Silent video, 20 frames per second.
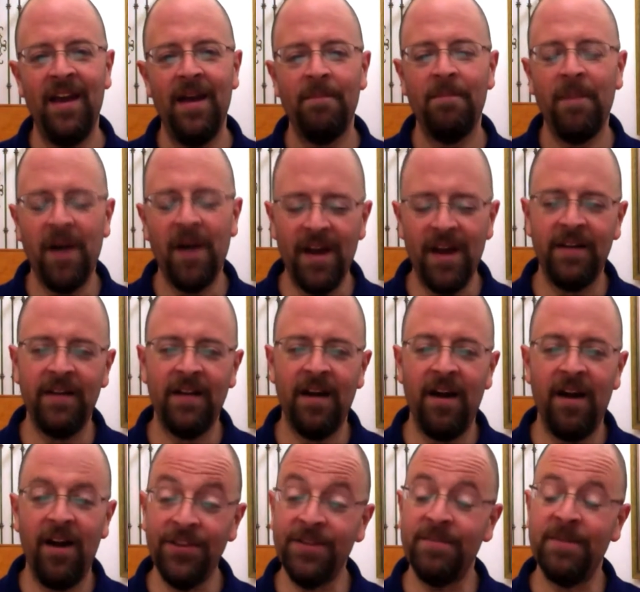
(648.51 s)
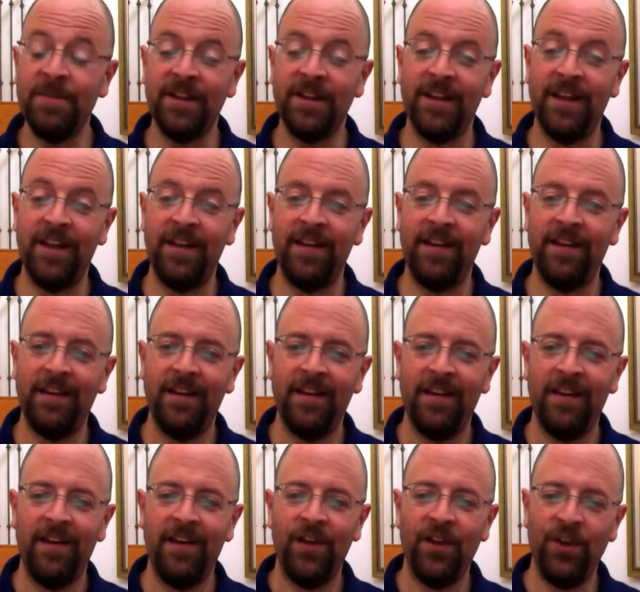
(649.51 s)
But ultimately,
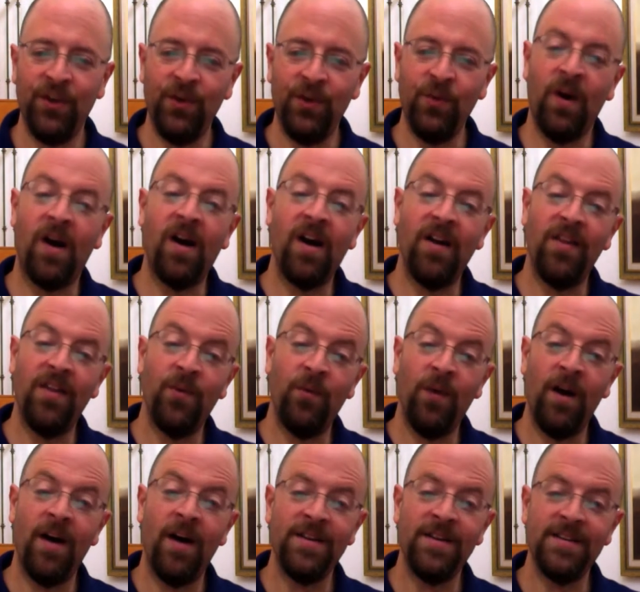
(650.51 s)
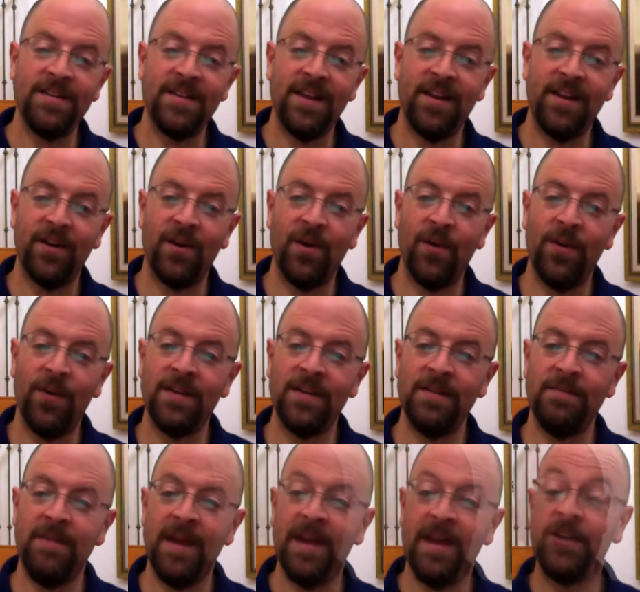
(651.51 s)
you are the ones that are going
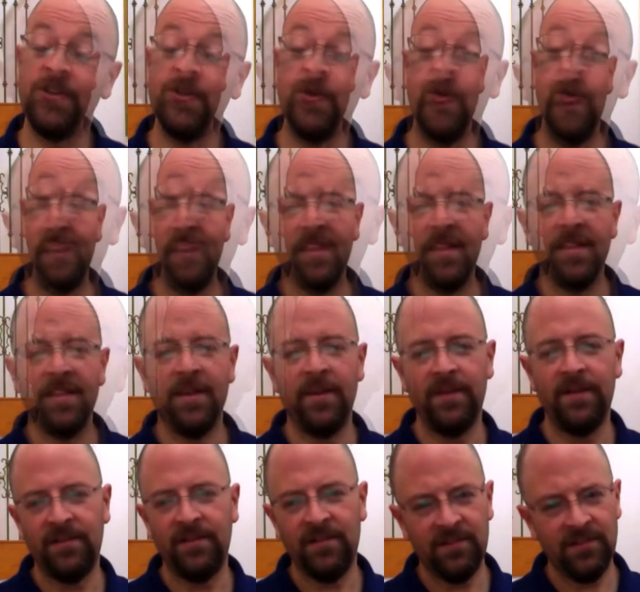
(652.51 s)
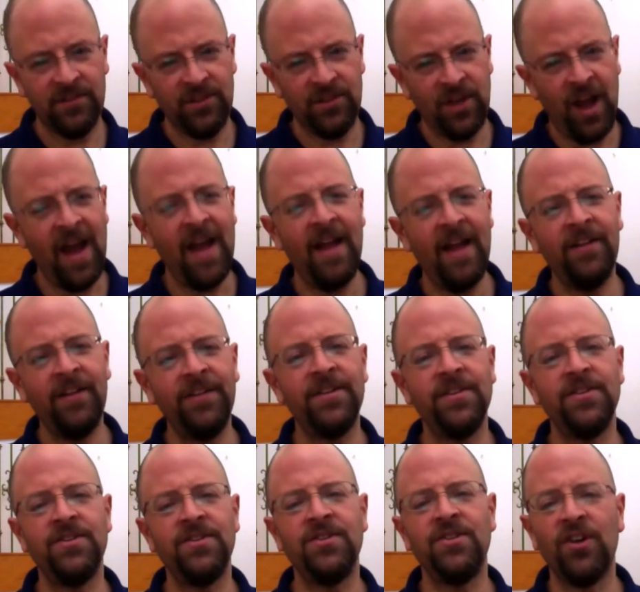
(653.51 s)
to make sure that the child
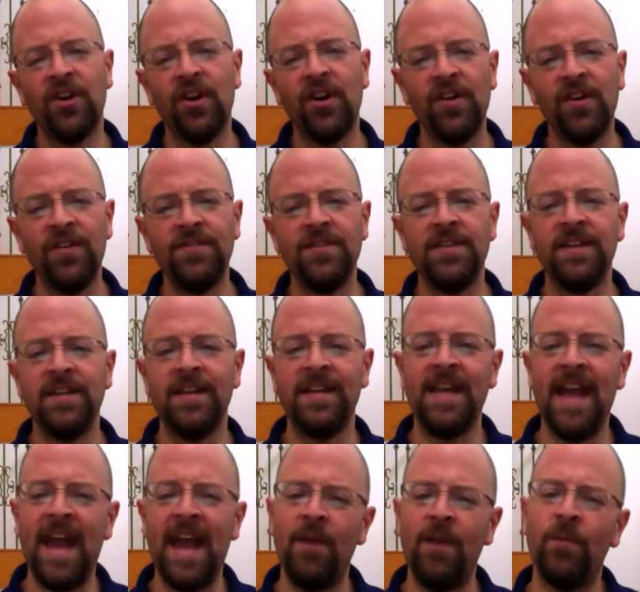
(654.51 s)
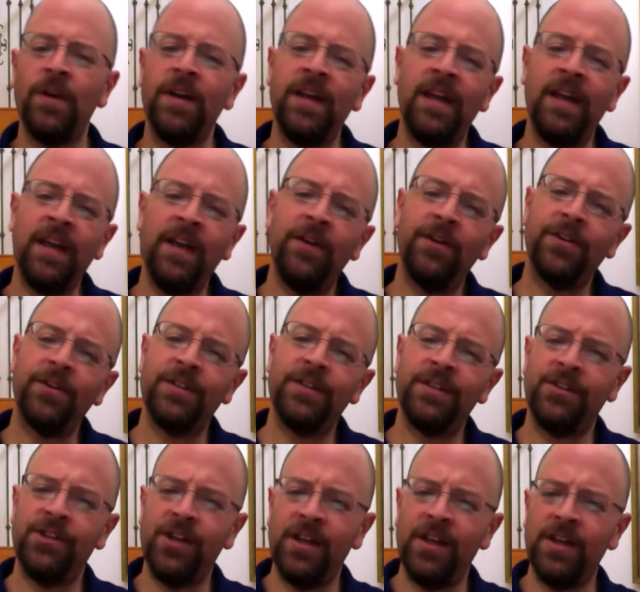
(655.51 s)
deserves to get what he or
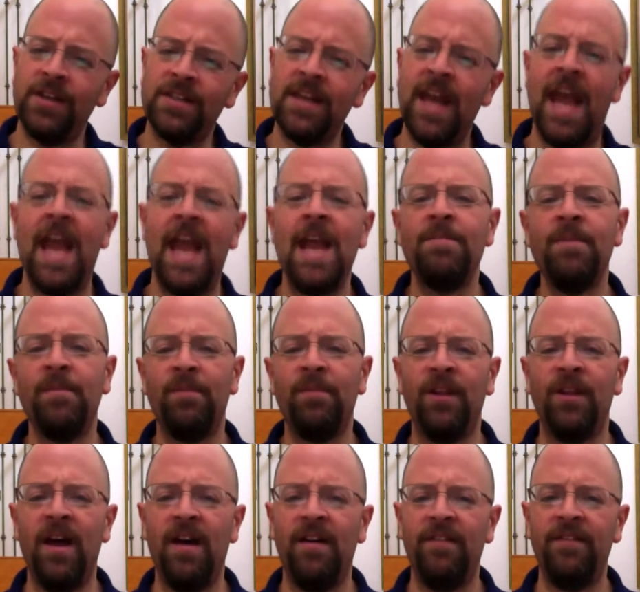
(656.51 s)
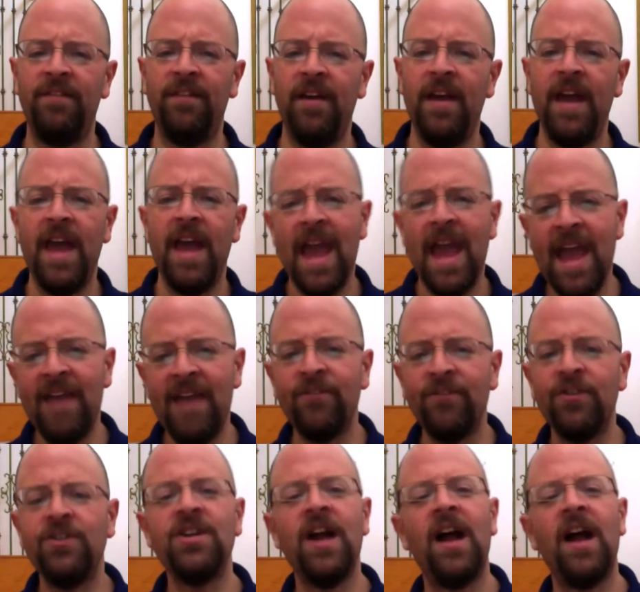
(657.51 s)
she is capable of.
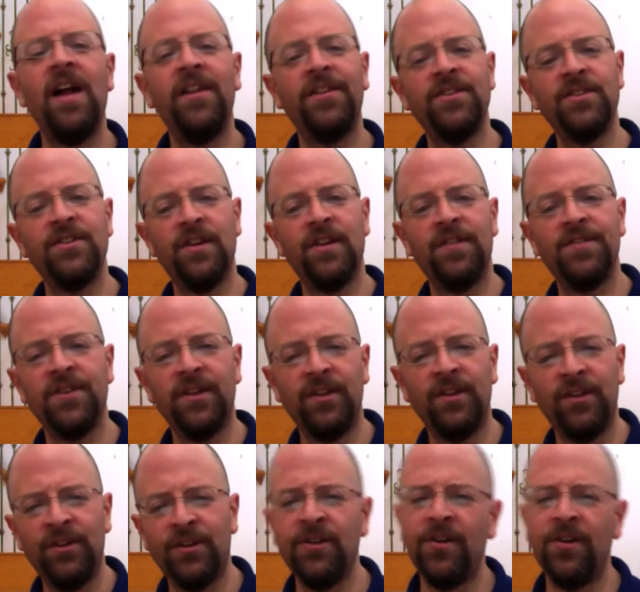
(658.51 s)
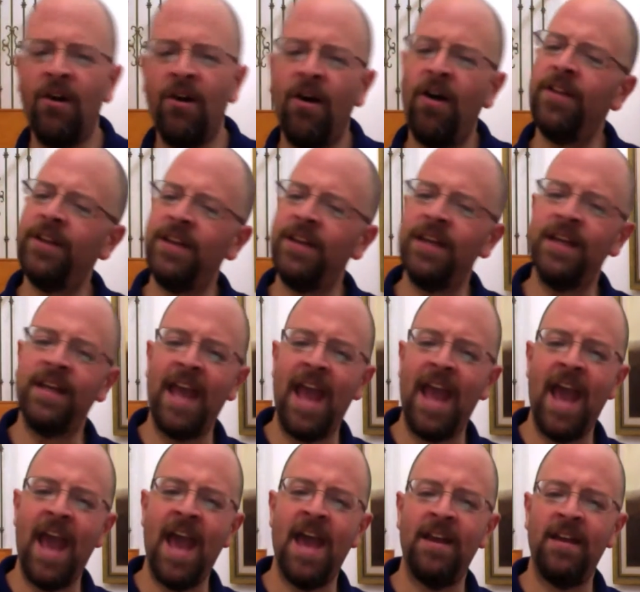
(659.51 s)
Every child deserves to learn all that he
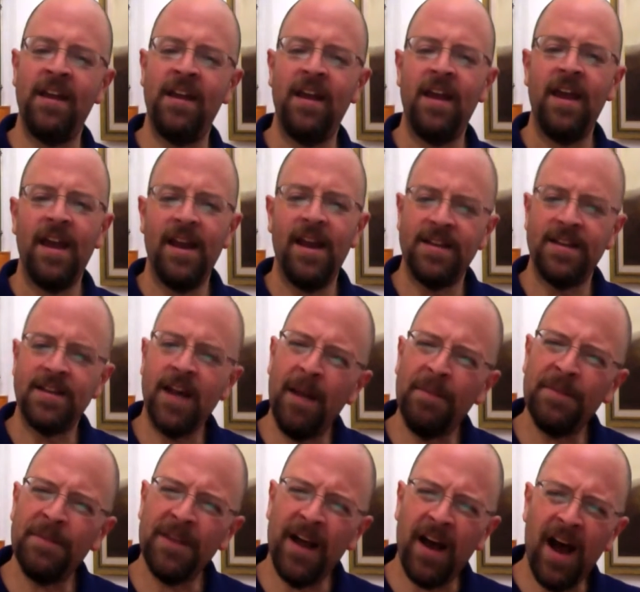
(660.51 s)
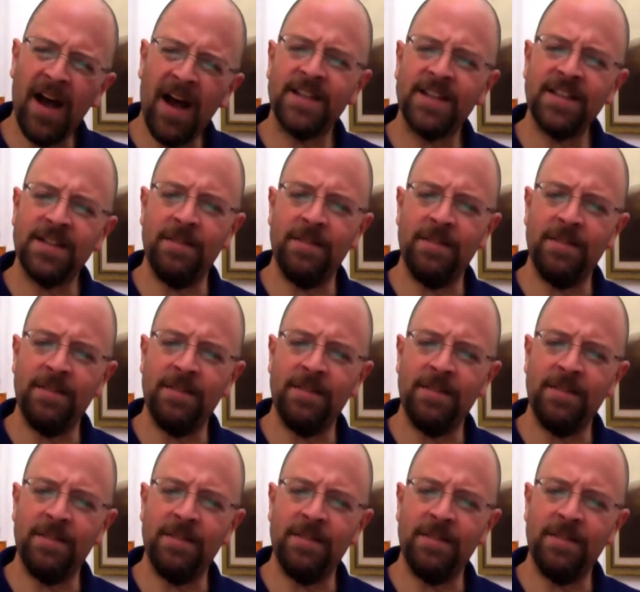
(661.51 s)
can, and it's up to us to